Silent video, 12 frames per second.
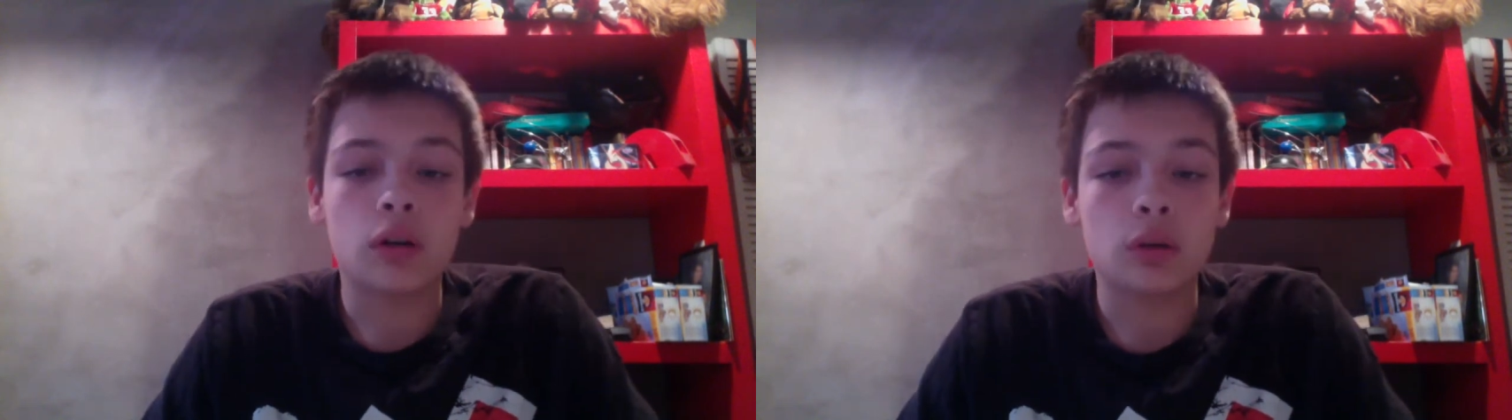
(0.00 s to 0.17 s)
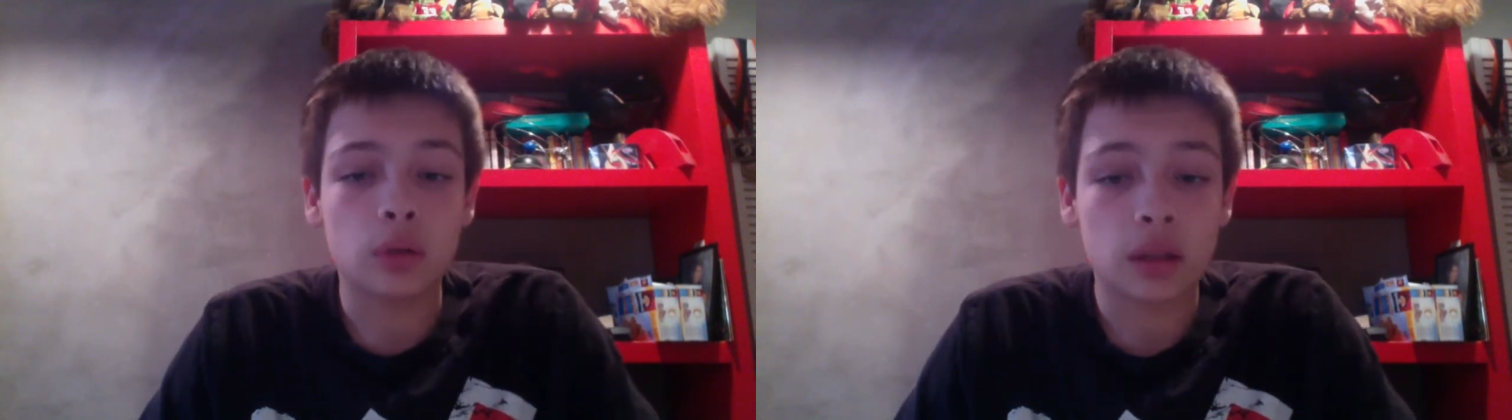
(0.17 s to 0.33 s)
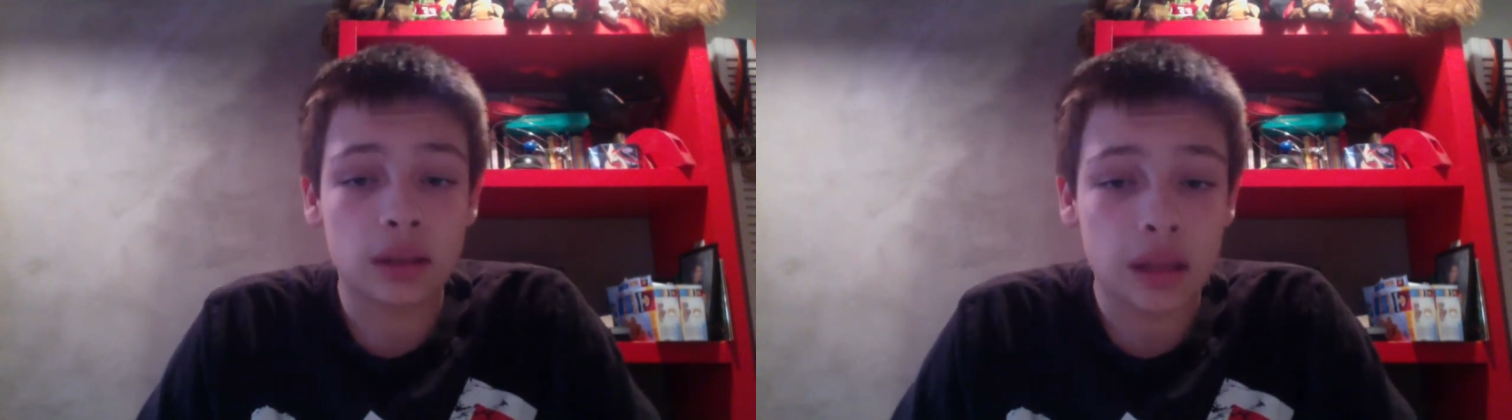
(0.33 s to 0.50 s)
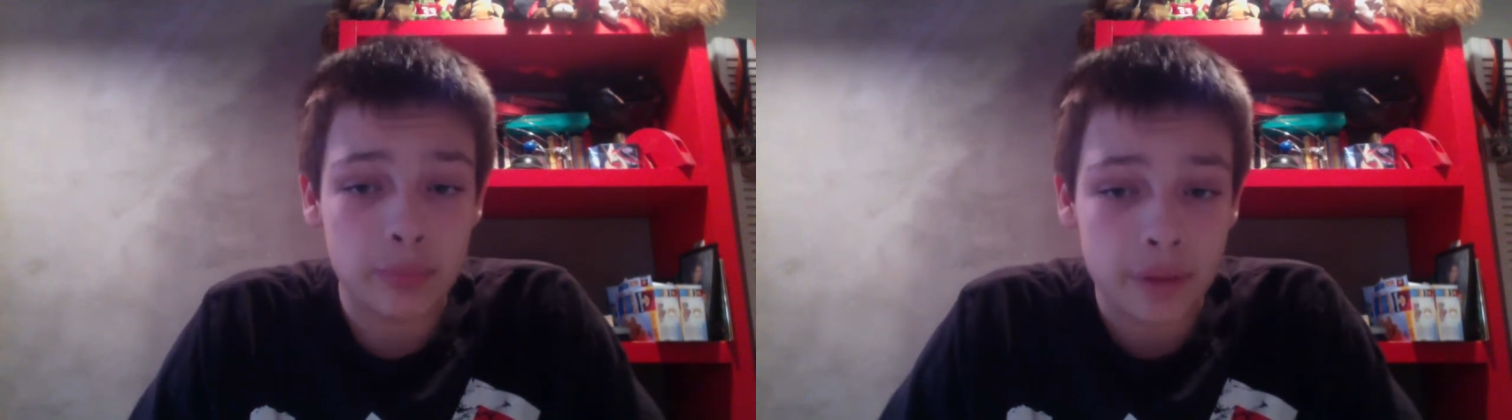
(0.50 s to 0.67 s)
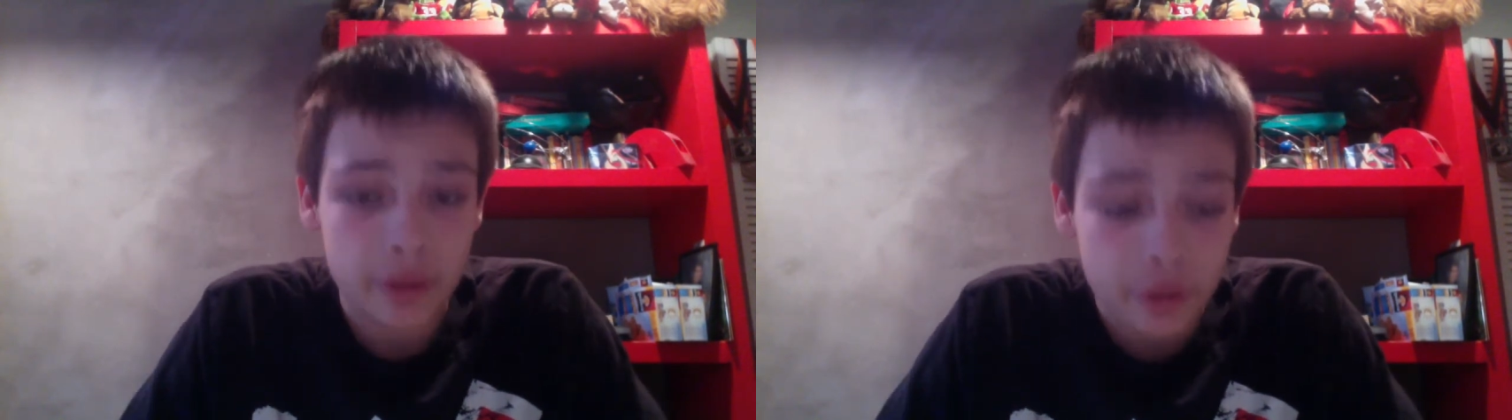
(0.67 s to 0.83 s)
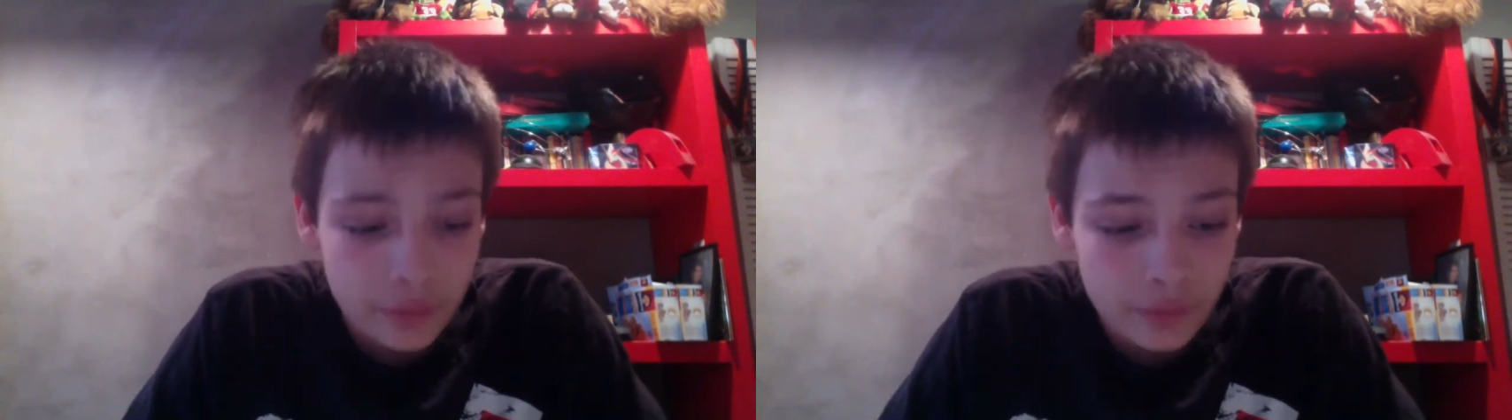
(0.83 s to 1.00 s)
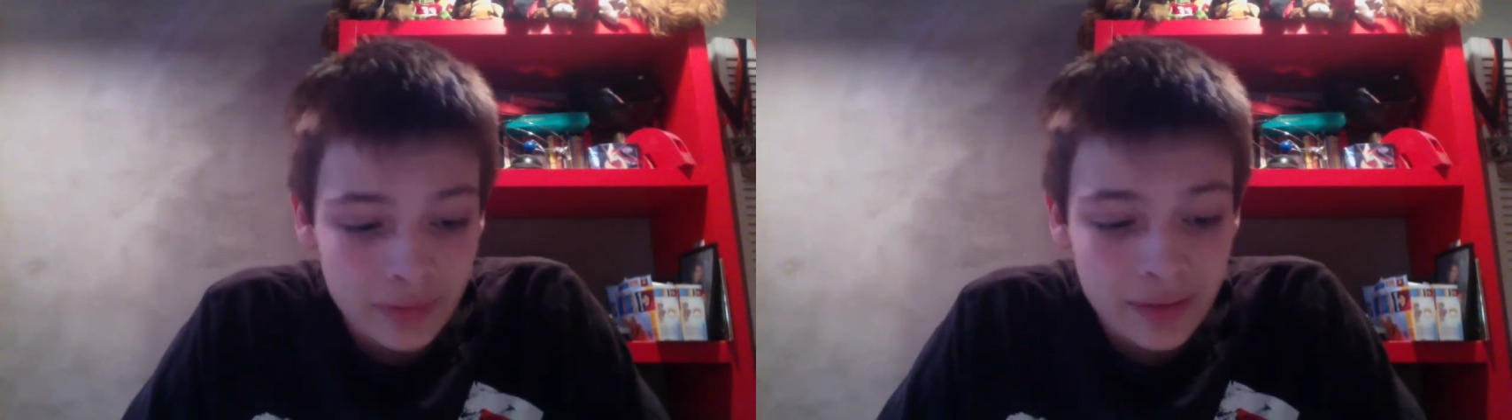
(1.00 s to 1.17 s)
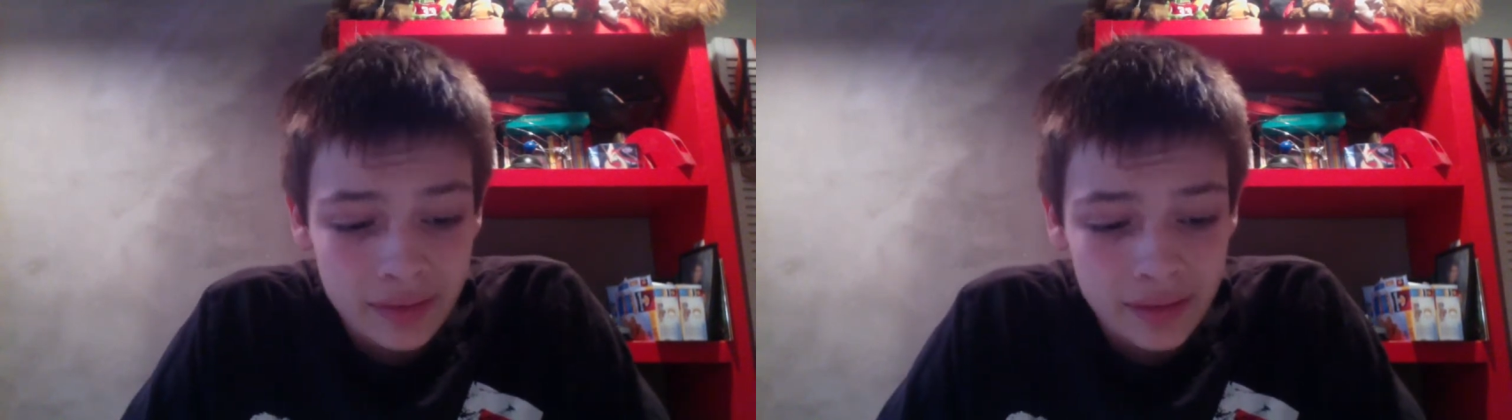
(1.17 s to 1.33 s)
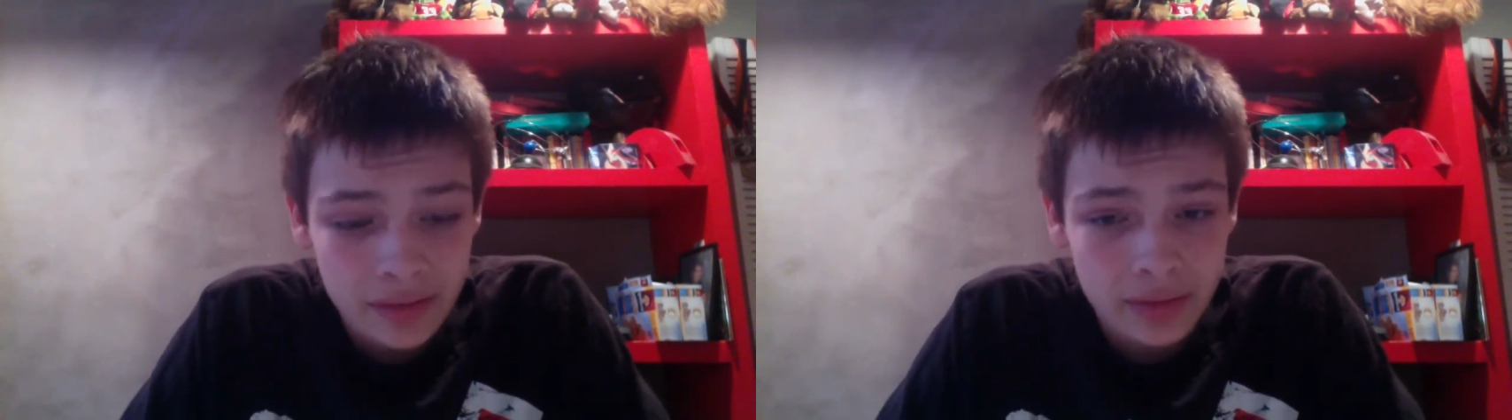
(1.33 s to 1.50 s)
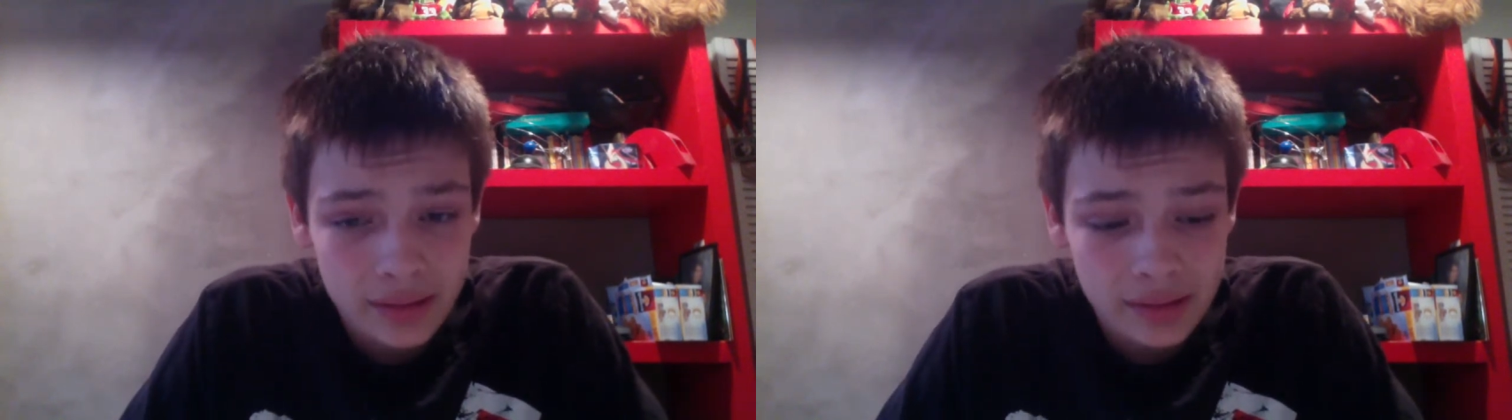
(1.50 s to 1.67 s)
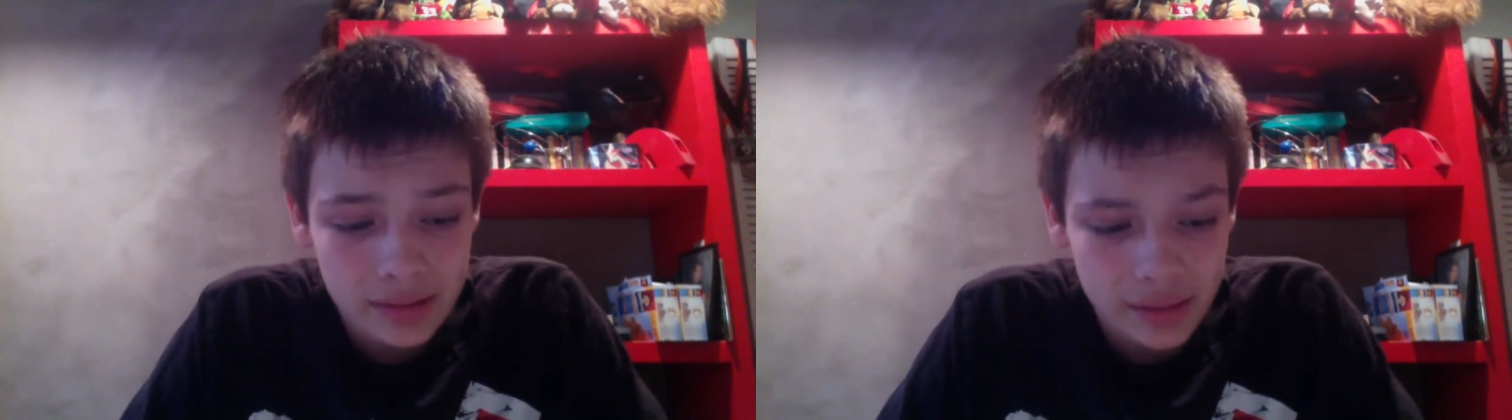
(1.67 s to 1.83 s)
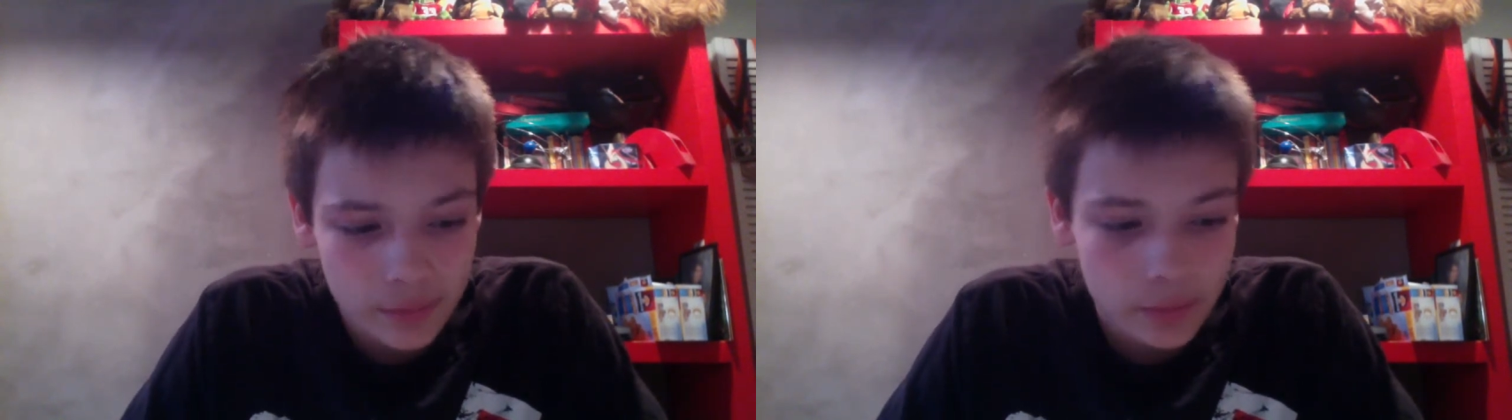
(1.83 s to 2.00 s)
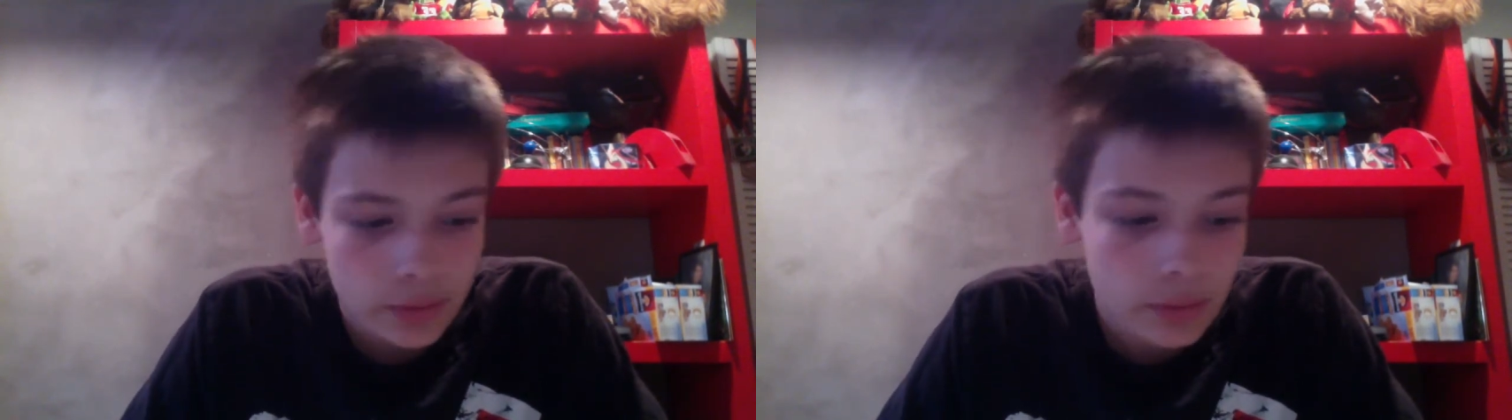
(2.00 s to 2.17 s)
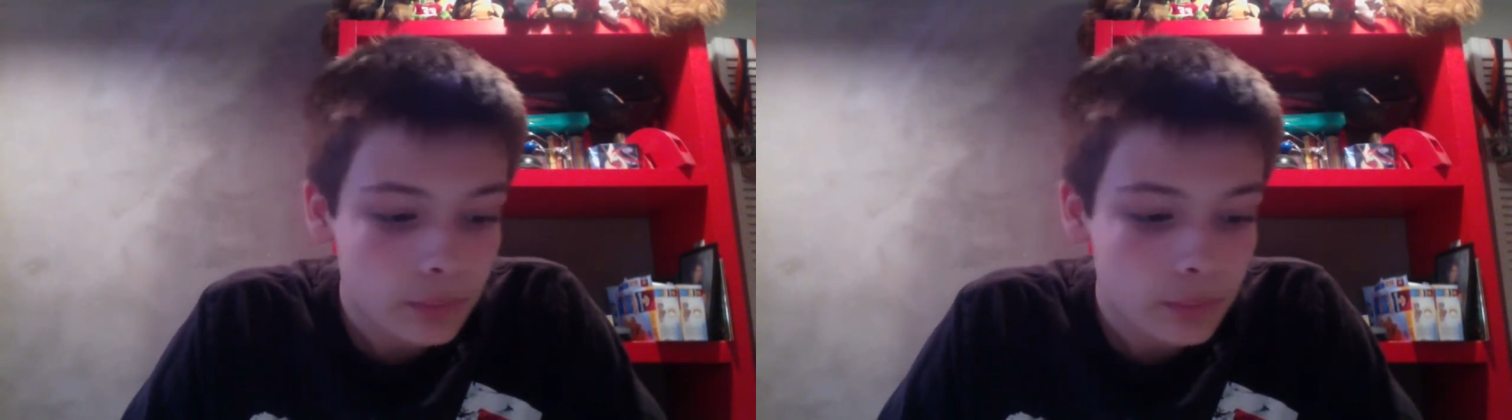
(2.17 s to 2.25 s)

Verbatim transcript: look a lot better than the Nexus Sevens.